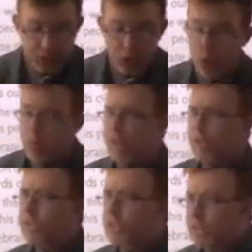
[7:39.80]
who are the
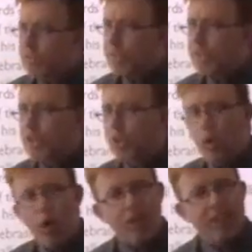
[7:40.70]
recipients
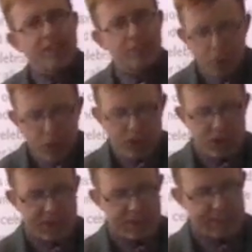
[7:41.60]
of his mercy